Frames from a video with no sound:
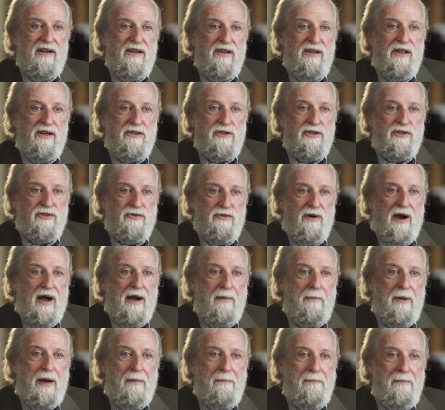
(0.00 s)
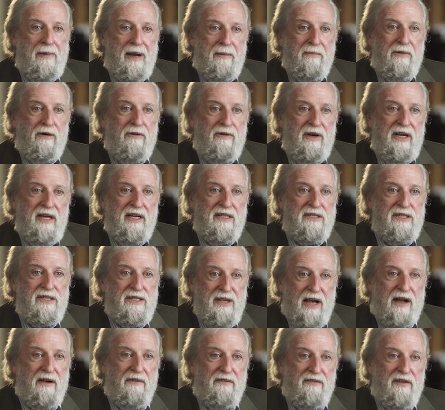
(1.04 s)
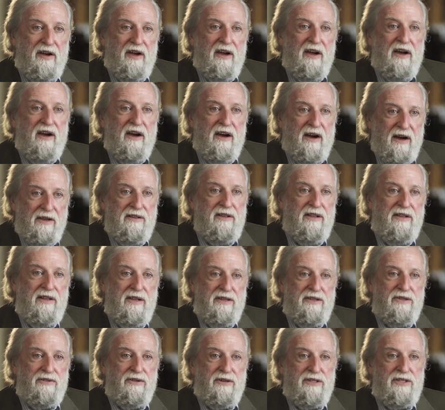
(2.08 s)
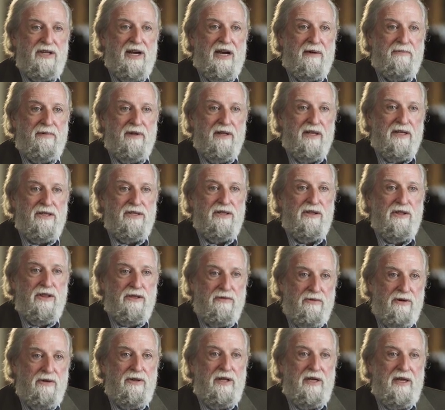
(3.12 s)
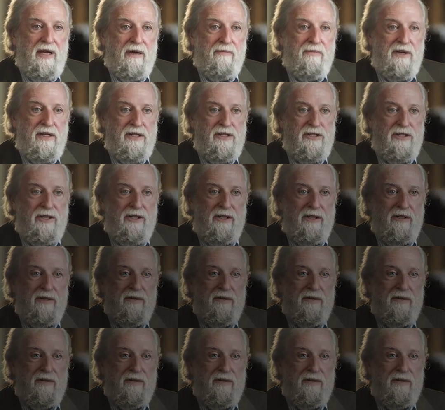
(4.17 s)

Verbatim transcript: the trauma memory itself other than Georgopoulos through the MEG.